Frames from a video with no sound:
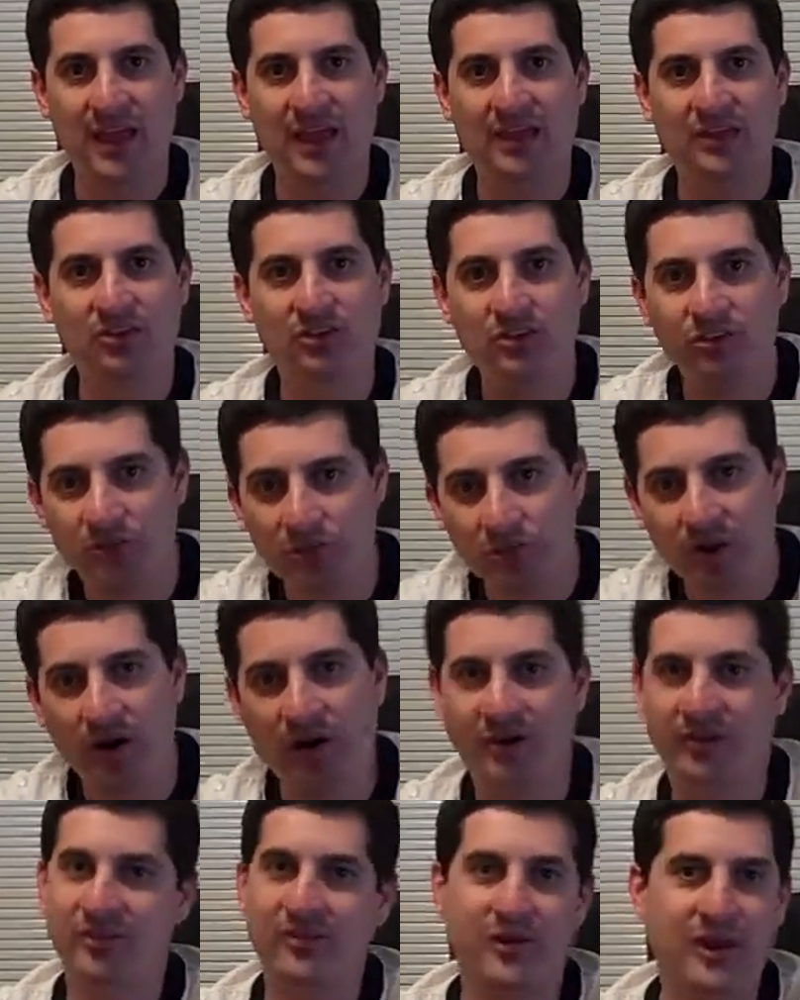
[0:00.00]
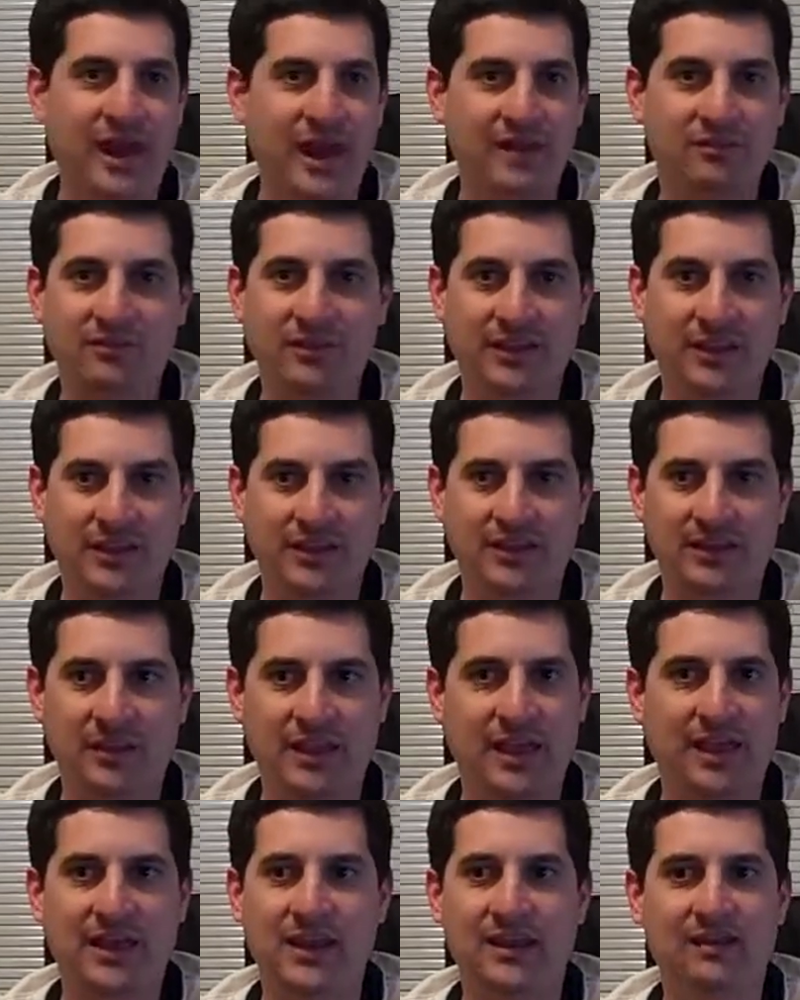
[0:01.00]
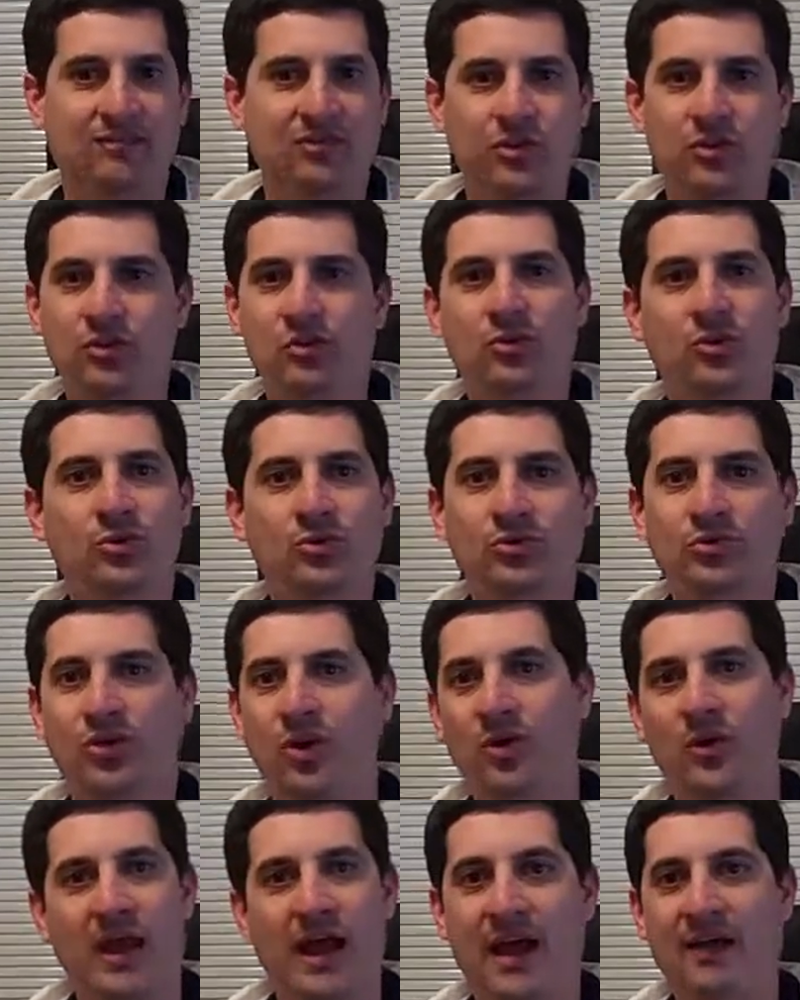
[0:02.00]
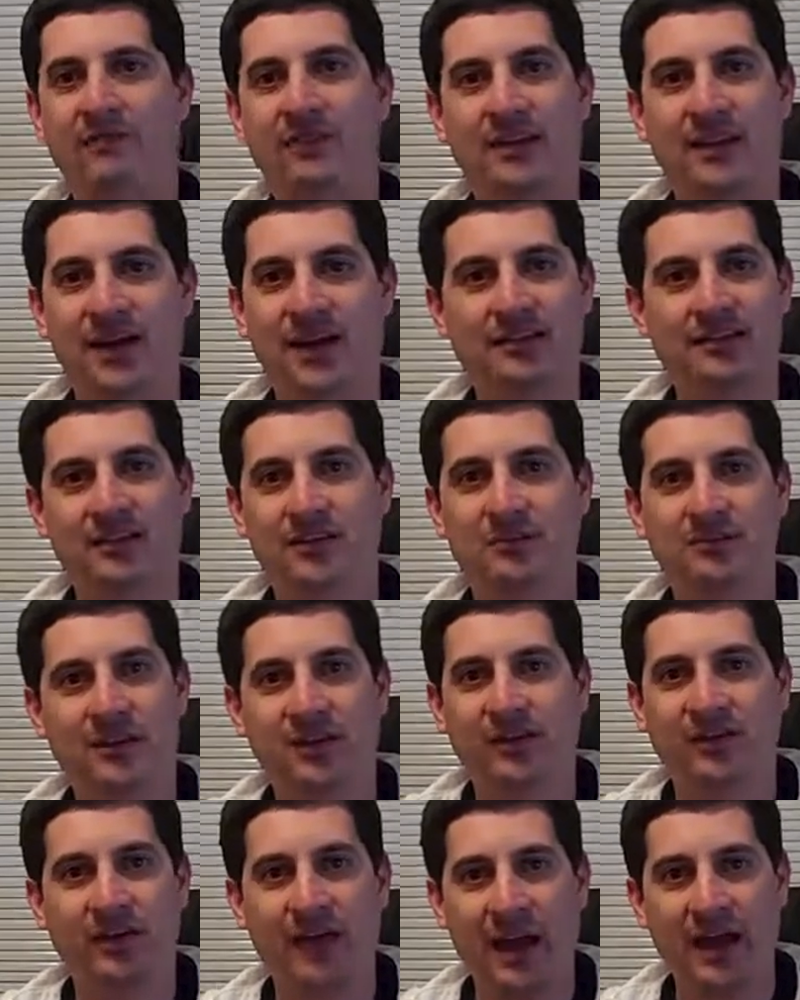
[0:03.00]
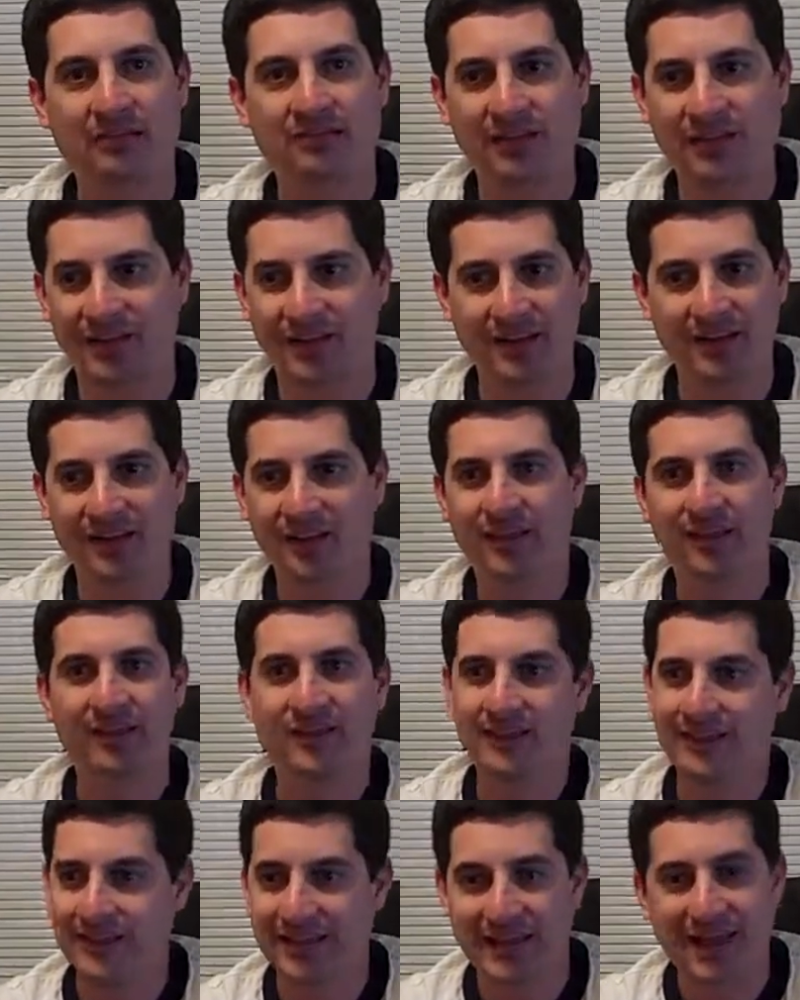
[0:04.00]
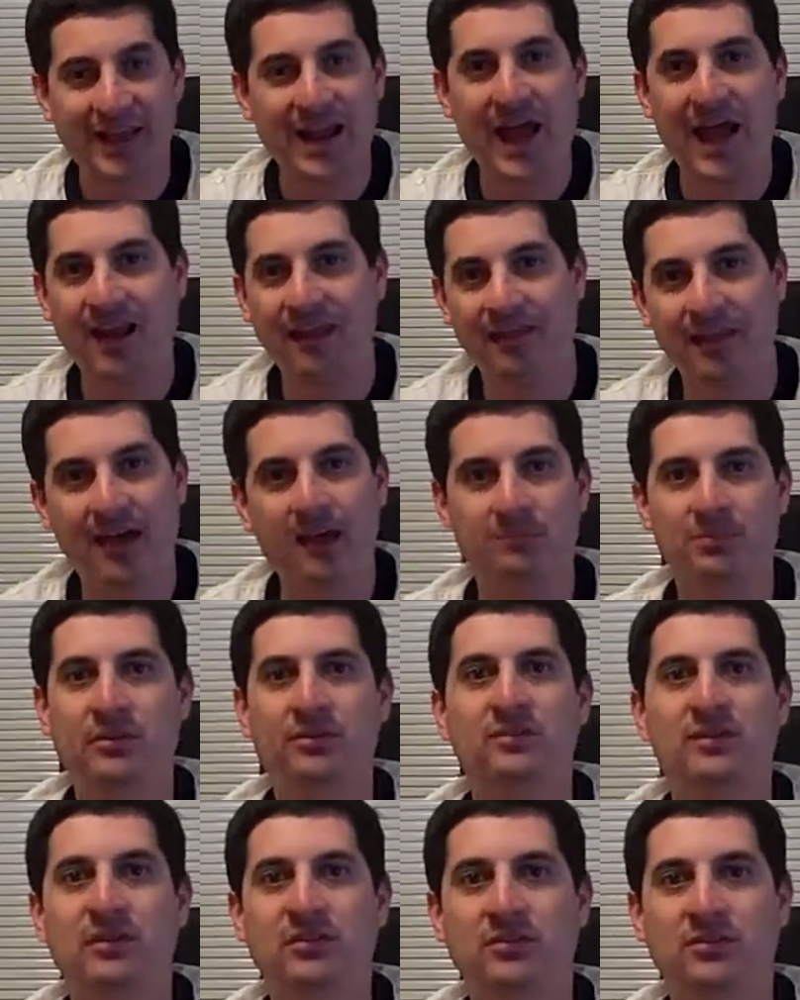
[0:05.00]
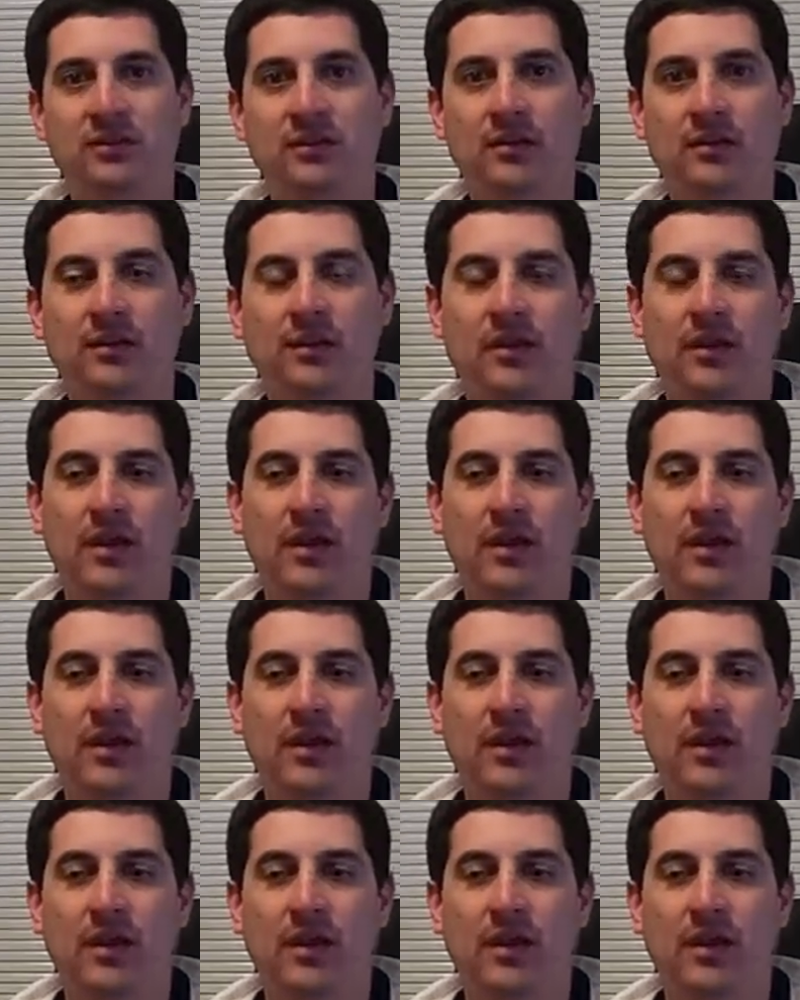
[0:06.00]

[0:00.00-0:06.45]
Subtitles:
And you are their advocate. And if you don't have the guts to be their advocate, get out of that position.